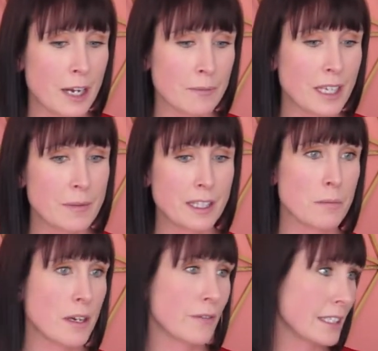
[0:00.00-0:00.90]
keeping the
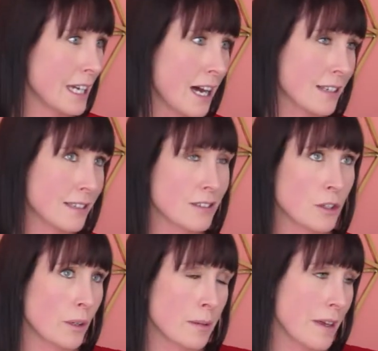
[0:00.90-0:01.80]
perfect house.
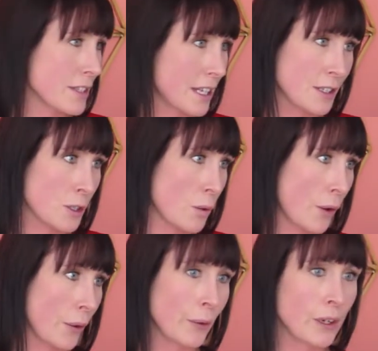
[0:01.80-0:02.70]
Don't worry about the status
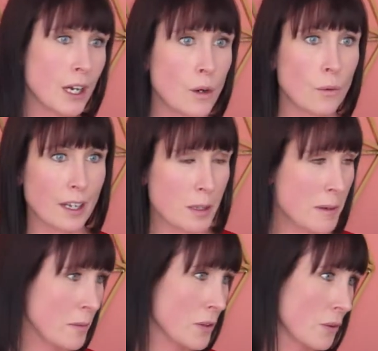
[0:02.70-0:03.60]
quo, what other
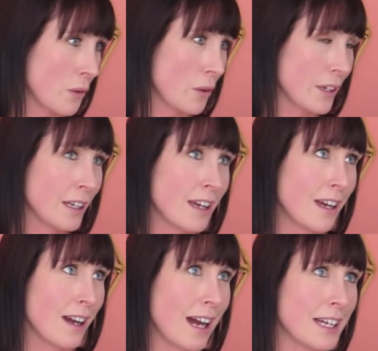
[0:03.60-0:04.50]
people thought.
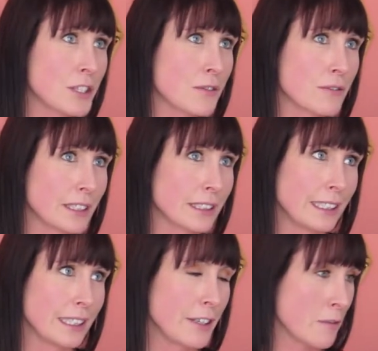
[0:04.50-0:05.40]
I had to really
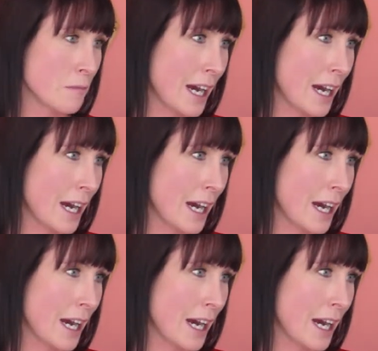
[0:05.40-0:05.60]
live and